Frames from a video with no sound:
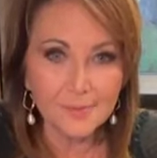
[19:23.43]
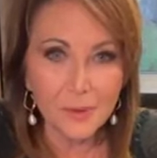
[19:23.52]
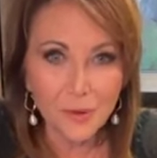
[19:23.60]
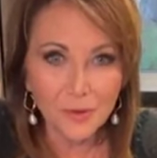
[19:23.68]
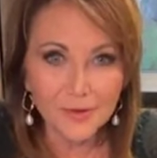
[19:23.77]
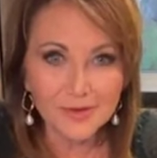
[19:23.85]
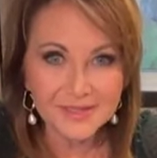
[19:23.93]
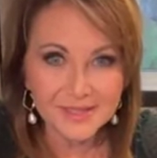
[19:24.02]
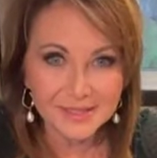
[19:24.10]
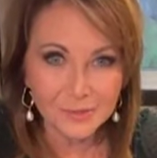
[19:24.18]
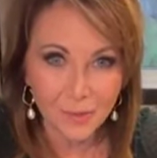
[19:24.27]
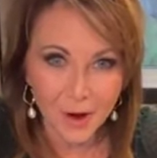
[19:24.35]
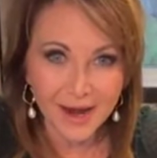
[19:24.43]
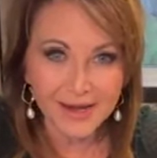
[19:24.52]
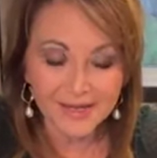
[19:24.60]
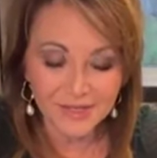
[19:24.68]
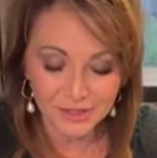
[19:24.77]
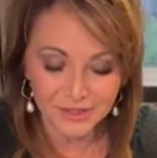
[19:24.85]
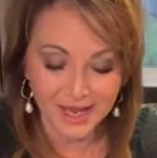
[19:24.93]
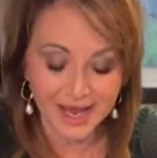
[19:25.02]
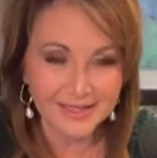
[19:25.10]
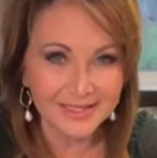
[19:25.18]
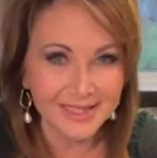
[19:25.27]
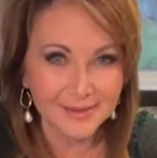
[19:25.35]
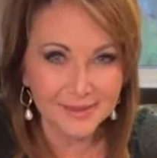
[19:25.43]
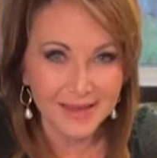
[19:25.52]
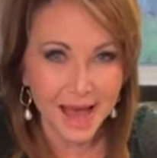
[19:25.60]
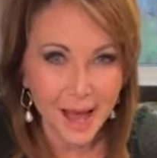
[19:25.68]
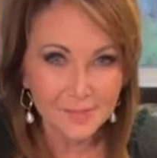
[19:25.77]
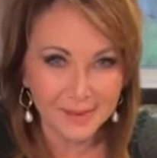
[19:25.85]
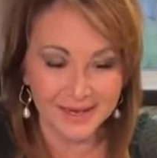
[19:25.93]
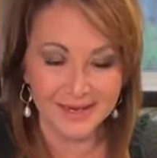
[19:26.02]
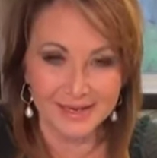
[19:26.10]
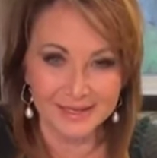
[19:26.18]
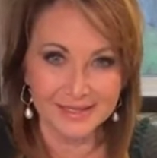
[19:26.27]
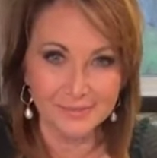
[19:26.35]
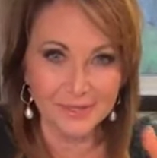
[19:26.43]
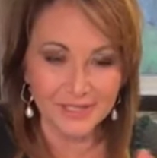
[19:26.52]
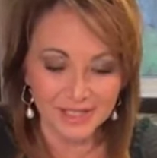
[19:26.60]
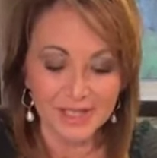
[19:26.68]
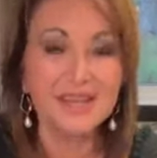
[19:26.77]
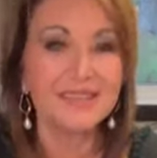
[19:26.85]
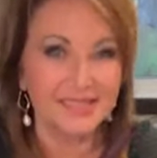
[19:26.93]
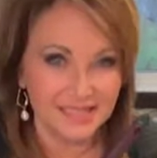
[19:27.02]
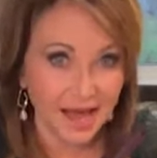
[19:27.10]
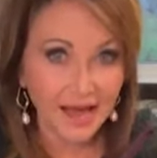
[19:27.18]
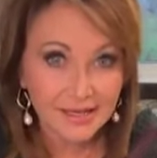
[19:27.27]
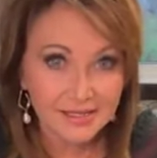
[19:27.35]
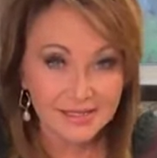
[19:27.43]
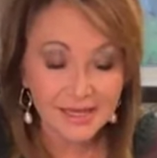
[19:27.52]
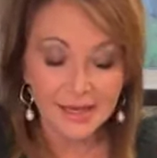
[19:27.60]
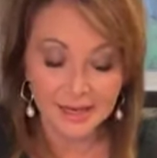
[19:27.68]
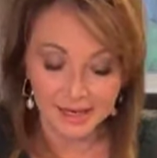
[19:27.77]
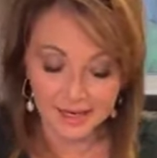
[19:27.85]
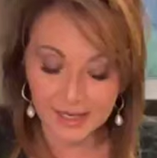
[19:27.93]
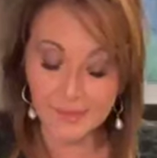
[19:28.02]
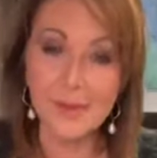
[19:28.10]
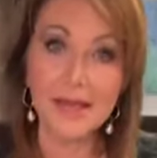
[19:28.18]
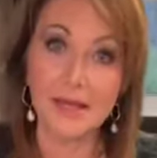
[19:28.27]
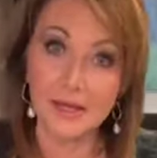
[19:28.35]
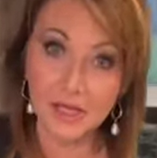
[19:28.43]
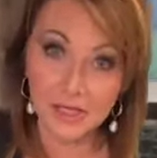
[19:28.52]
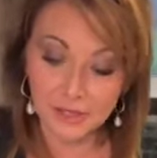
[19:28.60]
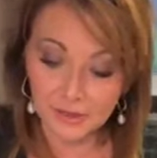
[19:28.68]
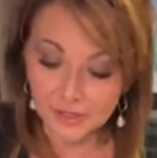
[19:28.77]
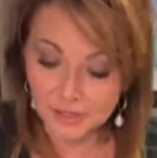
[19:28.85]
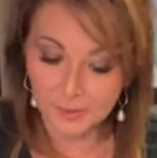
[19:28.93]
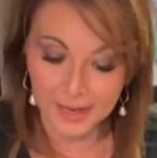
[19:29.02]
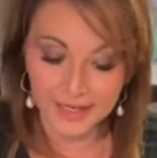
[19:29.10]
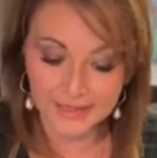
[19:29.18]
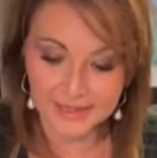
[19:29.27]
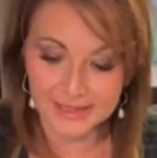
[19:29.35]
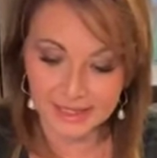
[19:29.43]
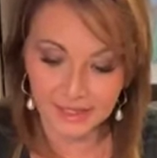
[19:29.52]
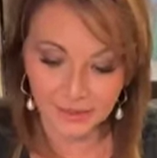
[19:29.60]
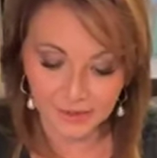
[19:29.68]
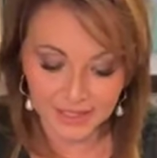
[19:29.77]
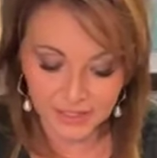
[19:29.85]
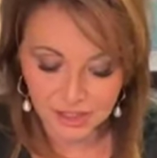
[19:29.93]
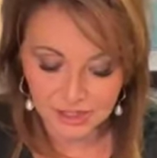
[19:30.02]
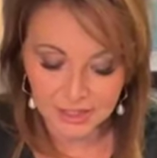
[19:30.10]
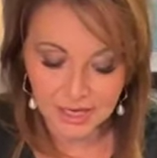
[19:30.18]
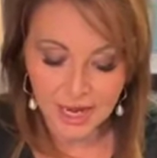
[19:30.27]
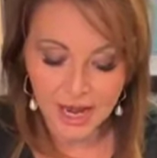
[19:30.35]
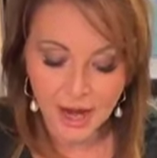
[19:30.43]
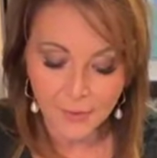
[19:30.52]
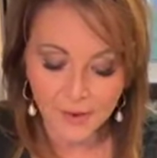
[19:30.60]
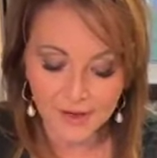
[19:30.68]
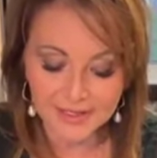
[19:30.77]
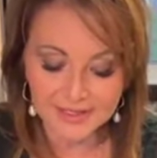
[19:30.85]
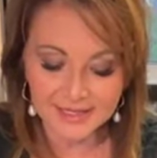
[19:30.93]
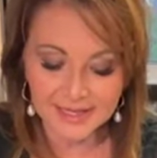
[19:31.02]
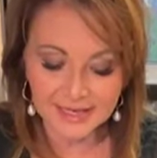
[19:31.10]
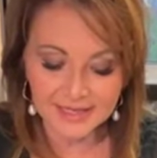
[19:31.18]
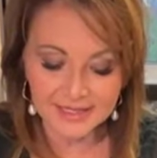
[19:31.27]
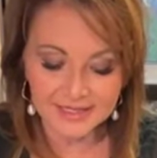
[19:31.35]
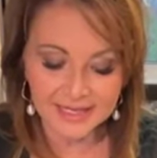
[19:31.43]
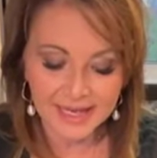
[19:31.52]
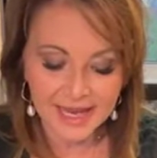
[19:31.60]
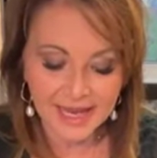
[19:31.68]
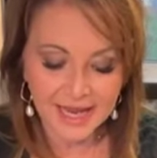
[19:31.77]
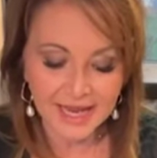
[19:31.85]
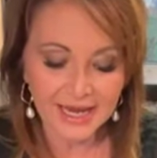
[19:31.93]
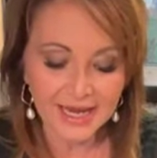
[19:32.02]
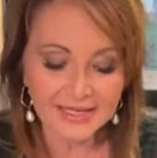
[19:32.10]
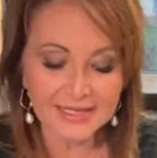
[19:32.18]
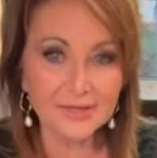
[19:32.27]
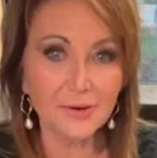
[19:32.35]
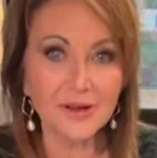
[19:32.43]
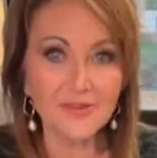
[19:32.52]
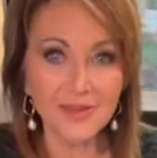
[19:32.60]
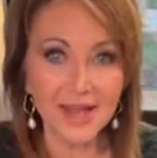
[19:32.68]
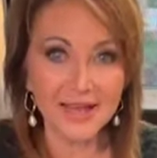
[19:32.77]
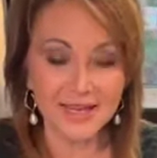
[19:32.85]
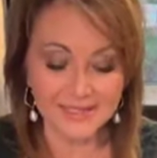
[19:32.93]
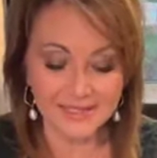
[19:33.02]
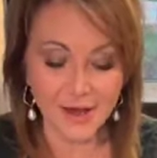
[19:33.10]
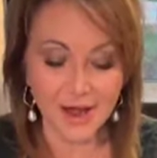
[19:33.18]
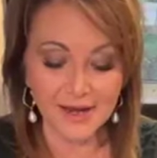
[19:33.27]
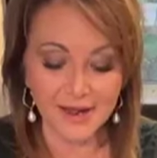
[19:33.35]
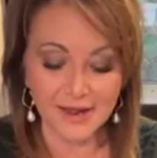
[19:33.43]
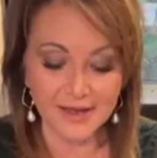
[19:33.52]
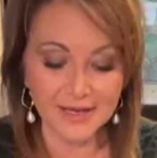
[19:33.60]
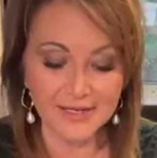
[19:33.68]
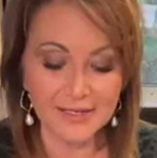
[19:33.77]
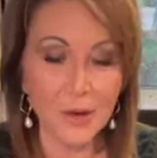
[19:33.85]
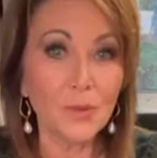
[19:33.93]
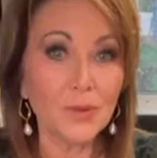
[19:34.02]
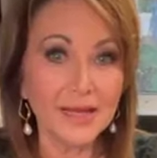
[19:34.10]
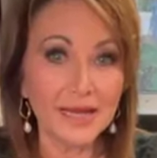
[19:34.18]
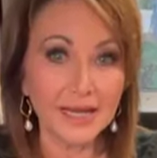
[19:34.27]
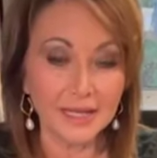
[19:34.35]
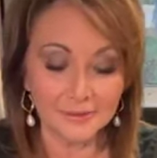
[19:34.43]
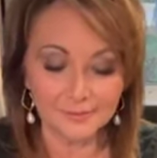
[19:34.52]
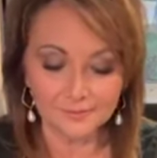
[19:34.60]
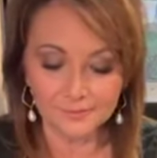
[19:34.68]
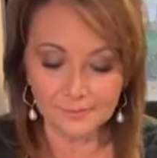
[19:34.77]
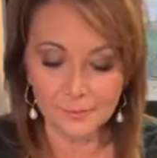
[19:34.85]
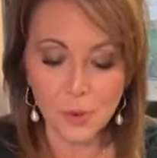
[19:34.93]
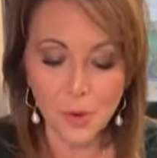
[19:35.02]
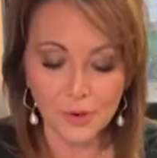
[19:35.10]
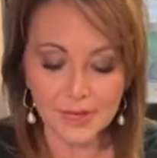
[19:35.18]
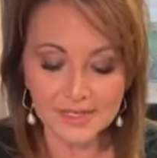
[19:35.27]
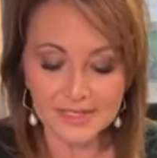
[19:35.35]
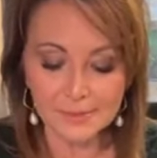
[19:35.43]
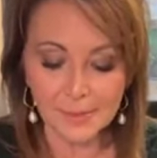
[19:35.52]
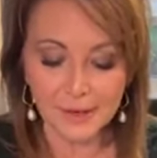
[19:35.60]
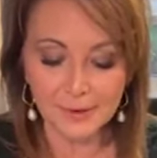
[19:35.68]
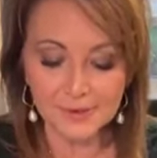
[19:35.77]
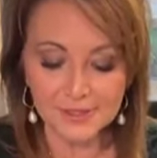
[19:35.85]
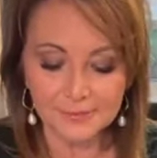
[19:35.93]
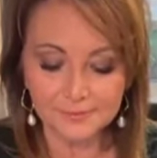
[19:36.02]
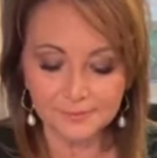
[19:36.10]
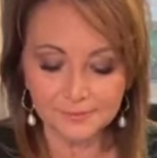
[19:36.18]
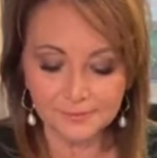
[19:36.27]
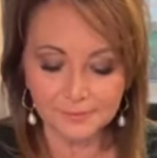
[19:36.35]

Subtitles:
it pours as wide as the cup is, which sucks. It can make a huge mess in your kitchen. Whereas this, it's sort of like it's got its own little pouring spout.